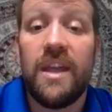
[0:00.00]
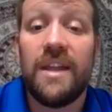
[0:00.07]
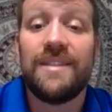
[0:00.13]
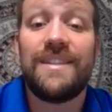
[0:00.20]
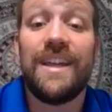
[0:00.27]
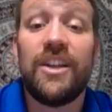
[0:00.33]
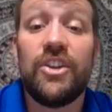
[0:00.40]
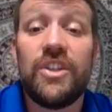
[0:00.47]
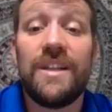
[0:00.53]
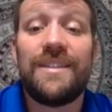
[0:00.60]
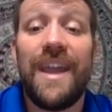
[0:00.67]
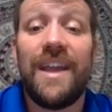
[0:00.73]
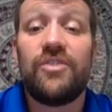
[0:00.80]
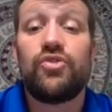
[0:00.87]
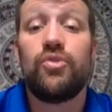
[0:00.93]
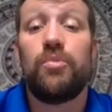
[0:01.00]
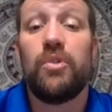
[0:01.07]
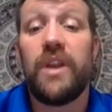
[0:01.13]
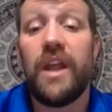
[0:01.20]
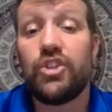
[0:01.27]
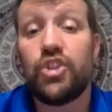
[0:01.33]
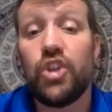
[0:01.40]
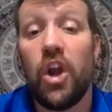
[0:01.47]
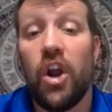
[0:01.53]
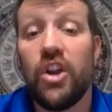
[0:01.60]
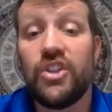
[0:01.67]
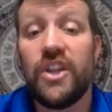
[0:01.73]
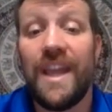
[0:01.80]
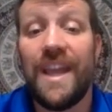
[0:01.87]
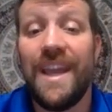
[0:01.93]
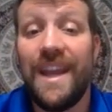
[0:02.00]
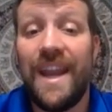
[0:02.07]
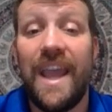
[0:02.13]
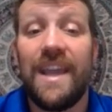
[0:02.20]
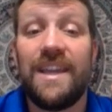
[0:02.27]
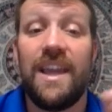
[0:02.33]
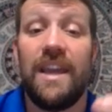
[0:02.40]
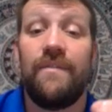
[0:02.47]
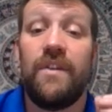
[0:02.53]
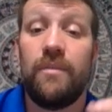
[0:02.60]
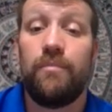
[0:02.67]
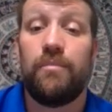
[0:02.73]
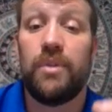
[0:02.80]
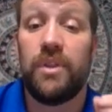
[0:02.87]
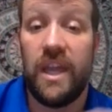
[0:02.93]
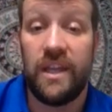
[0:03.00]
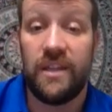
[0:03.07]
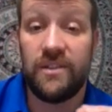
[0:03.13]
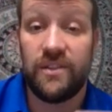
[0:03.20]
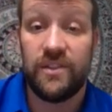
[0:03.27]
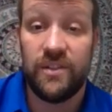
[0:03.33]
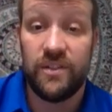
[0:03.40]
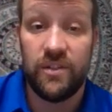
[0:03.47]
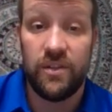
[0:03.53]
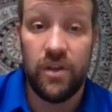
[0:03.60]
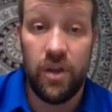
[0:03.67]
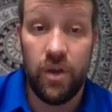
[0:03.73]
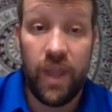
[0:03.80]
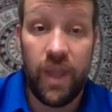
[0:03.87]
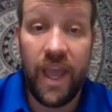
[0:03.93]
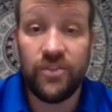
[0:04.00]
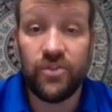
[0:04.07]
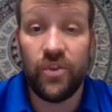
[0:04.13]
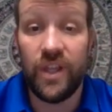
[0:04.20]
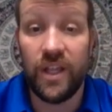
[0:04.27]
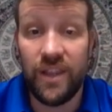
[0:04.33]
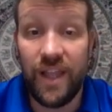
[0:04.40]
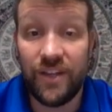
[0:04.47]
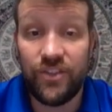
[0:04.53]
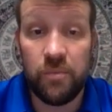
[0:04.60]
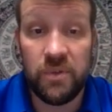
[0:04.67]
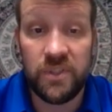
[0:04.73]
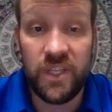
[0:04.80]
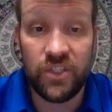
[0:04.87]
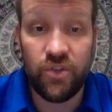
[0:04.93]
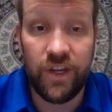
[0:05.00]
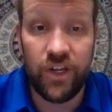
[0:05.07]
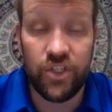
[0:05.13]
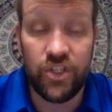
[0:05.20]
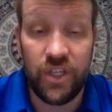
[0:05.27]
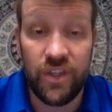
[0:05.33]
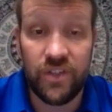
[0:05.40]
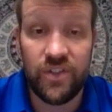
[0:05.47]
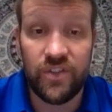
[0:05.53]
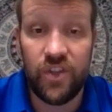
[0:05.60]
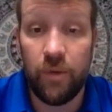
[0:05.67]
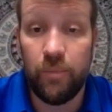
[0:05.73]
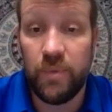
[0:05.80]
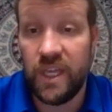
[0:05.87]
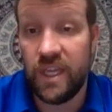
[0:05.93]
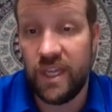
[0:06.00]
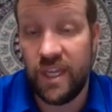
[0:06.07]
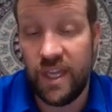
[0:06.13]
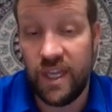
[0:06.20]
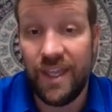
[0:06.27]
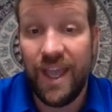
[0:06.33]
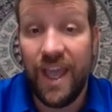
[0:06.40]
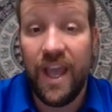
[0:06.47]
is the energy it takes to put a charge in a given place. Okay, so the electric potential energy, this is our PE.